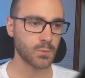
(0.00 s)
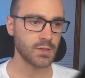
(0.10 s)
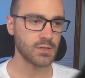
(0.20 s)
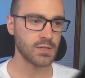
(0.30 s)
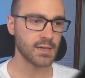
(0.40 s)

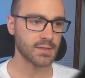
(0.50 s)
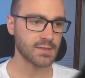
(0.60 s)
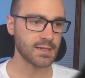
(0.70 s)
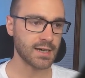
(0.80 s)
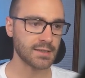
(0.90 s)

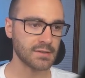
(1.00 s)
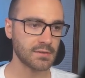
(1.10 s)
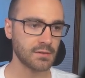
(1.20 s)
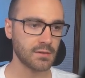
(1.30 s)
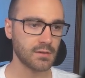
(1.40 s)

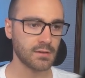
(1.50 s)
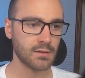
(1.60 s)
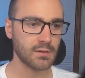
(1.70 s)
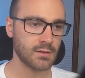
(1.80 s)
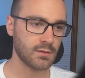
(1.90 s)

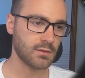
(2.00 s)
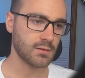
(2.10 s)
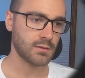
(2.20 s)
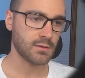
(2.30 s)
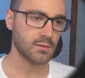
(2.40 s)

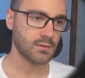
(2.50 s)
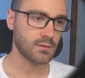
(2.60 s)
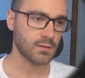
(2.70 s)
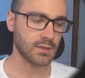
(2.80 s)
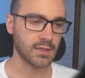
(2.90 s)

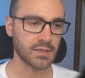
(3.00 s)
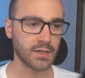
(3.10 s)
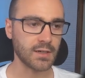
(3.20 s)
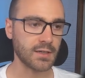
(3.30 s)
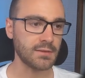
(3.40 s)

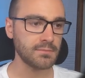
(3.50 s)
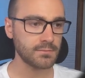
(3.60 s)
PGX.con.